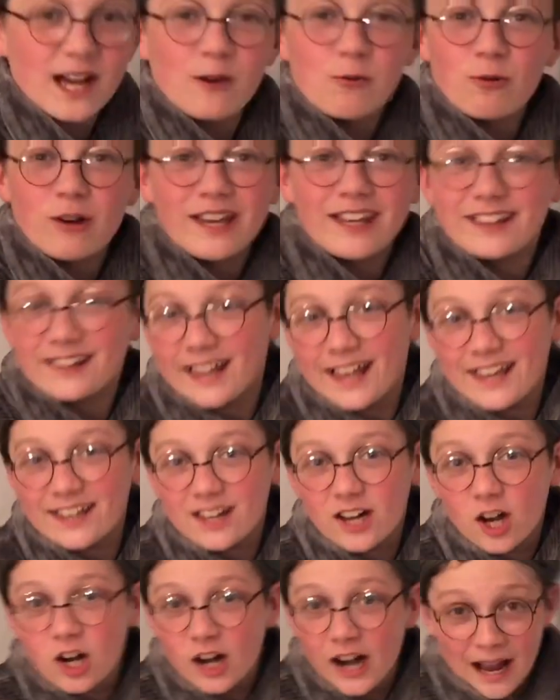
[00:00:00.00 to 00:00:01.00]
we like
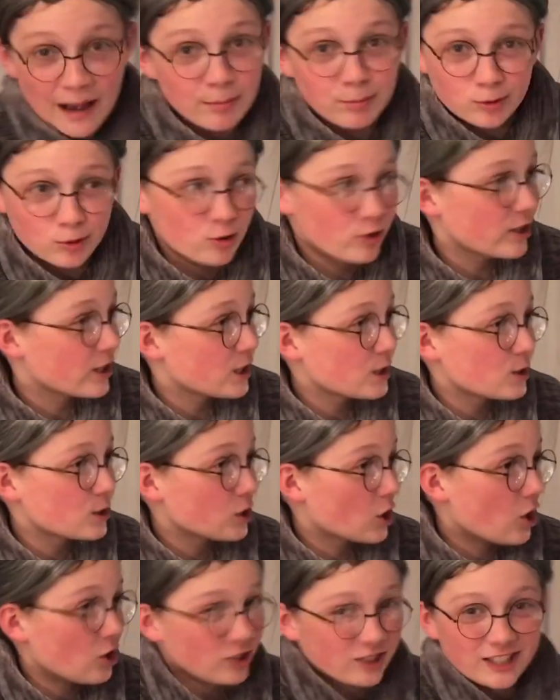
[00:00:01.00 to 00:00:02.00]
our apple crisp
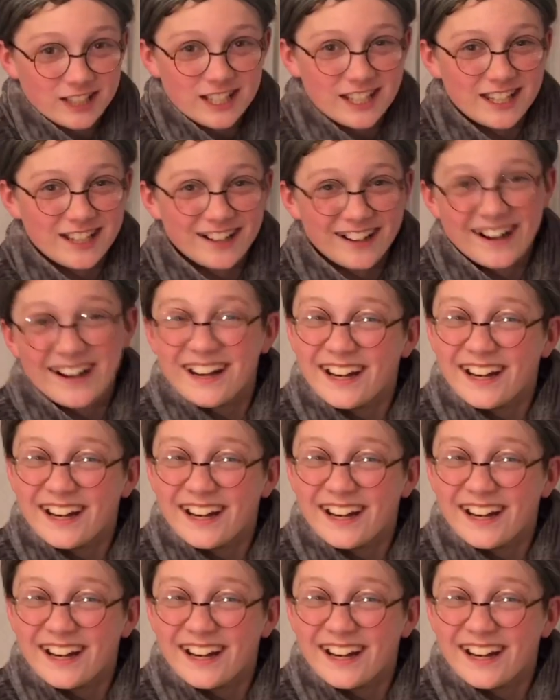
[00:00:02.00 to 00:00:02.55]
salty here.